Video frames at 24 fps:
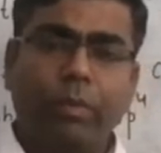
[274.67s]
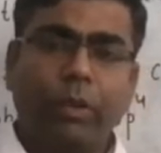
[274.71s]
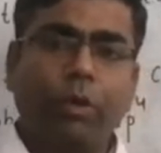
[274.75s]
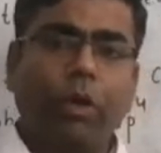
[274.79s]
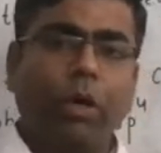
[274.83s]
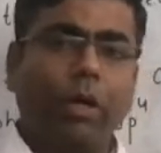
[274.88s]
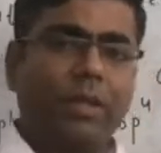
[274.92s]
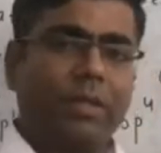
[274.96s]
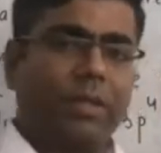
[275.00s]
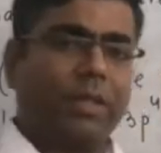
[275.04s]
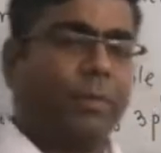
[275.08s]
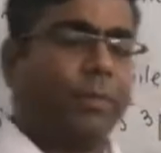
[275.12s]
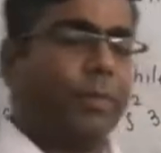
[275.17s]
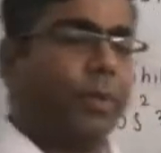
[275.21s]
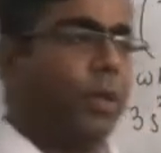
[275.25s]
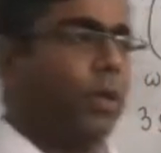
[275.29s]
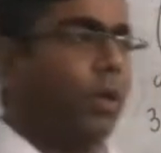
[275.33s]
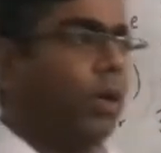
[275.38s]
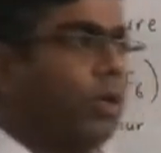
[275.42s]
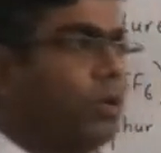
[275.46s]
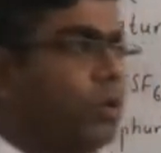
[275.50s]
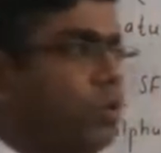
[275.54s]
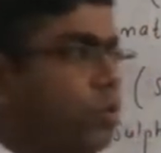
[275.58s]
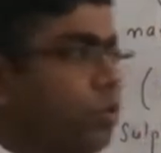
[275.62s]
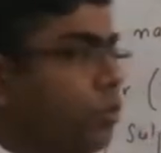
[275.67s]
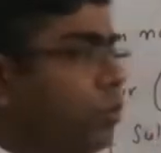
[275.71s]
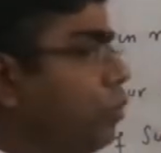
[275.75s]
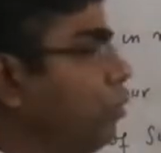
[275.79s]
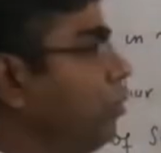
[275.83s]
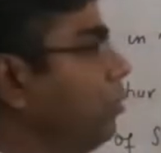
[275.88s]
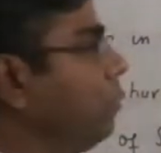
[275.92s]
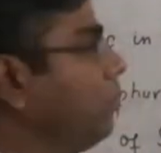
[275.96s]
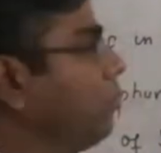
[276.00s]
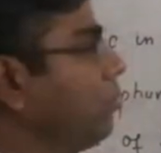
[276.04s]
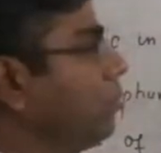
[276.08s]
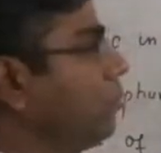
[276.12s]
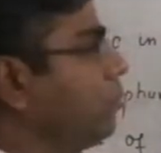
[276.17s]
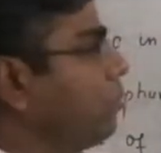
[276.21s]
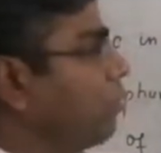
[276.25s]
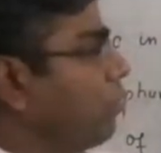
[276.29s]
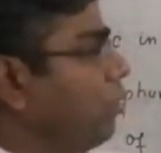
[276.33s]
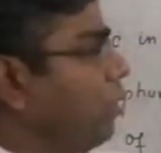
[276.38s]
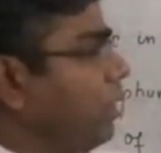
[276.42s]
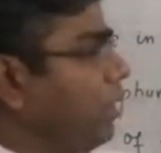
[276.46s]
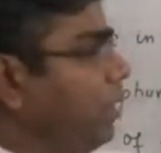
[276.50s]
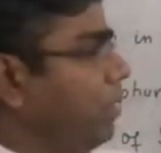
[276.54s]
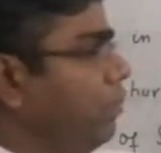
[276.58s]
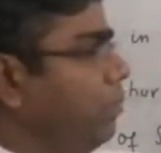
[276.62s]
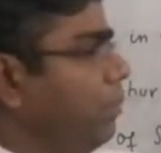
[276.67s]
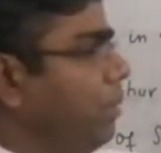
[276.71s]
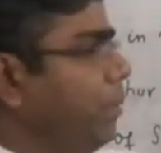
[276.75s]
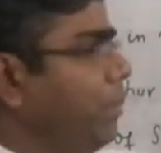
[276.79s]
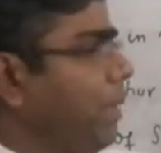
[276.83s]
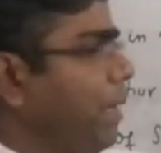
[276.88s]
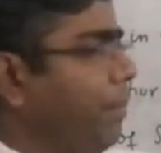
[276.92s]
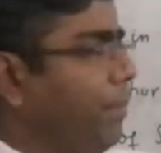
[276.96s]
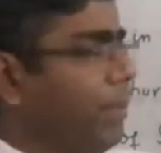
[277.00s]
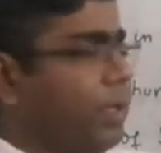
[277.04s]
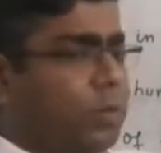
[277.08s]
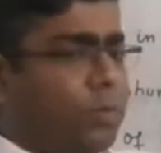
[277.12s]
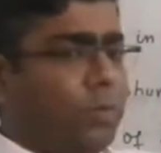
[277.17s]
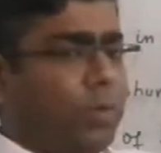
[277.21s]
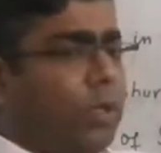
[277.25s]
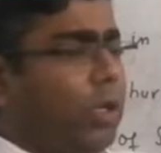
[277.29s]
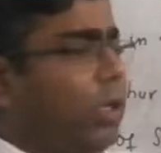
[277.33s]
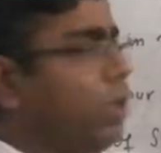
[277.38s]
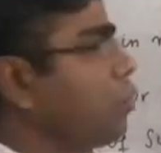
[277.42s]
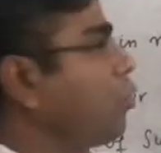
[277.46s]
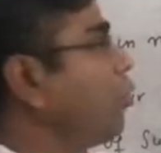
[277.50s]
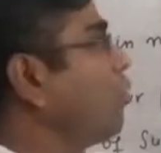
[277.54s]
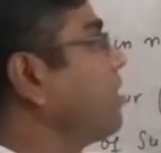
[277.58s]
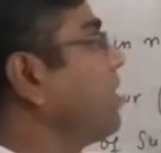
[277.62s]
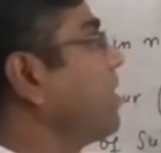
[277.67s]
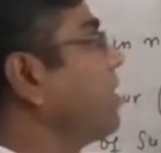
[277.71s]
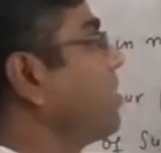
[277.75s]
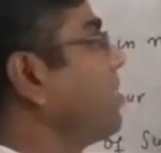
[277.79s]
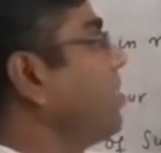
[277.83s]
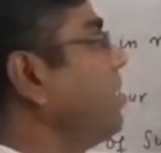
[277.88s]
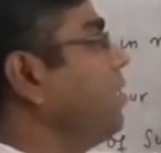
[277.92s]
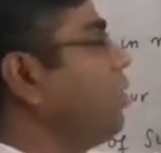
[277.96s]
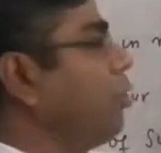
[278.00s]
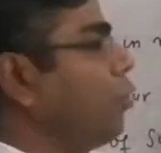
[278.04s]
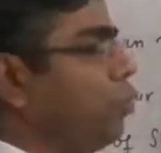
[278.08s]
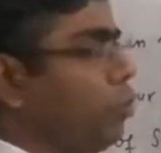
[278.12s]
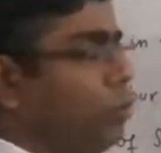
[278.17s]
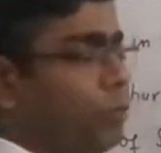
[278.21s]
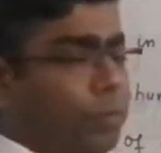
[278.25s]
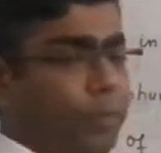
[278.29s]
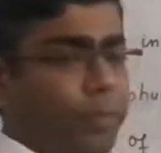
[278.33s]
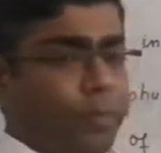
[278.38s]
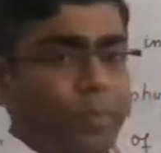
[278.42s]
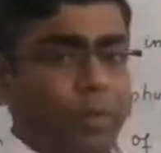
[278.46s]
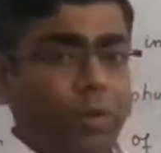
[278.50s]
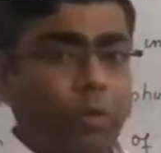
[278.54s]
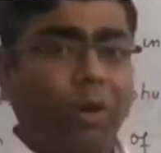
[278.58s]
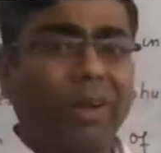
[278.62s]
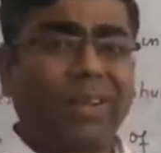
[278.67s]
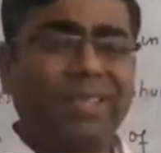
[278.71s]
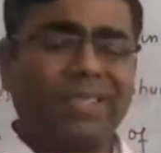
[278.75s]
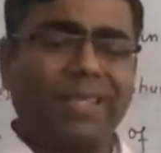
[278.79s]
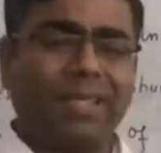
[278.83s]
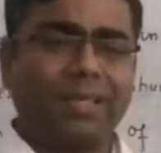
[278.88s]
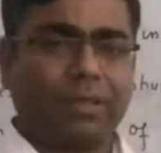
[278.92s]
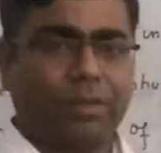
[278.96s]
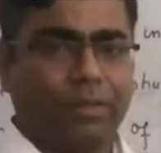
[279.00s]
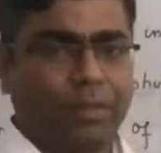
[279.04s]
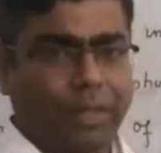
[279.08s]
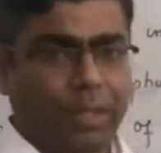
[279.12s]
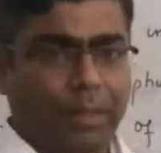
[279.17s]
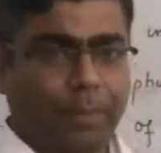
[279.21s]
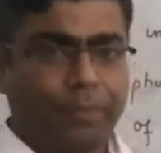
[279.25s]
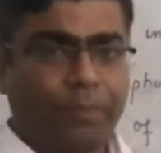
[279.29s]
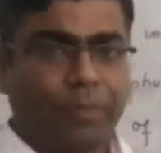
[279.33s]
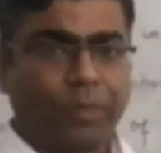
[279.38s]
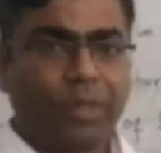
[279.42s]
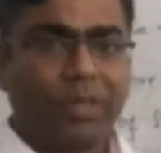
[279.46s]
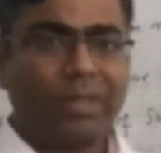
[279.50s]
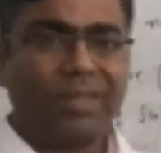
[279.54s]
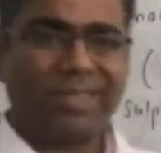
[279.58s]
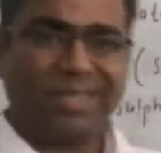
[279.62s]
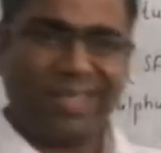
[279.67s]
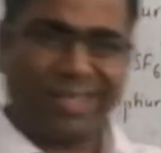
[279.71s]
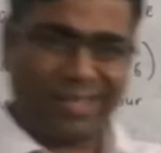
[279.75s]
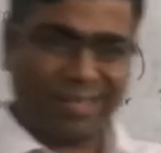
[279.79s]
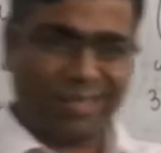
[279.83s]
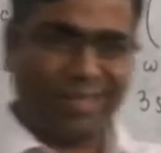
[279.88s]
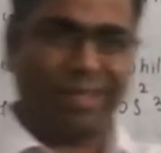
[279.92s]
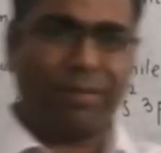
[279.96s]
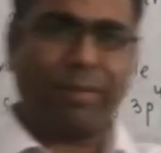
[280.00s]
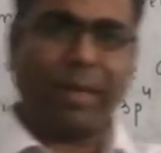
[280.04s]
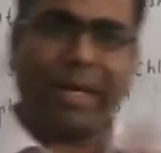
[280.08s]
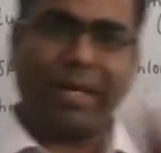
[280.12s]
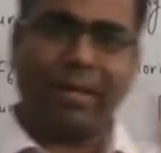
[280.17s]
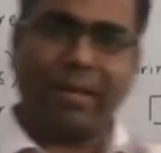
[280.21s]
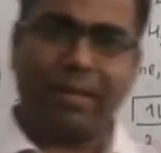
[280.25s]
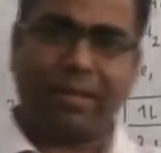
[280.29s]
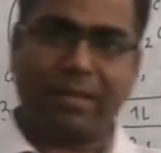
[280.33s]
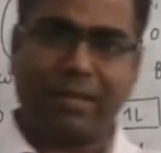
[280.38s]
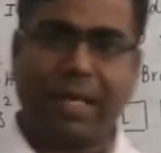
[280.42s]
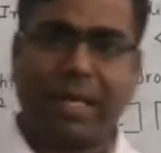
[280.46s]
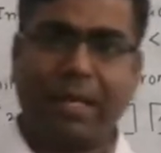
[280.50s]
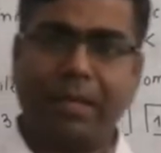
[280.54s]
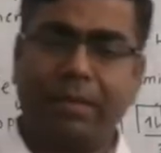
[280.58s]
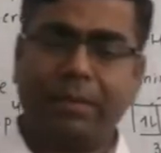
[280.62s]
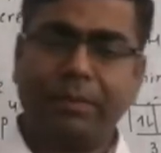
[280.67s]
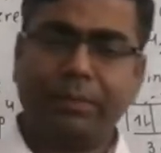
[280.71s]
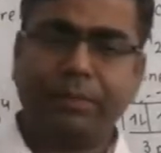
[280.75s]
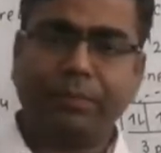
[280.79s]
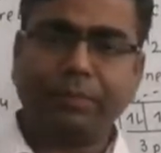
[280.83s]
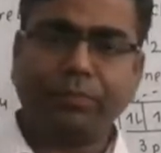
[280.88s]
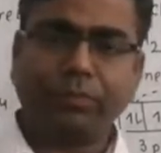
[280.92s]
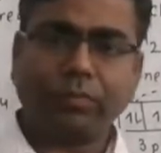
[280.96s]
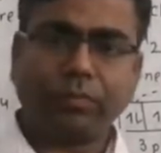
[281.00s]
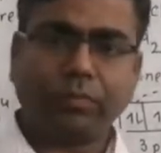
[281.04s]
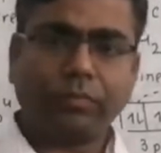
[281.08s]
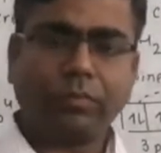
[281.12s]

because it belongs to, the members belongs to 16 group or 6A, 16 minus 10.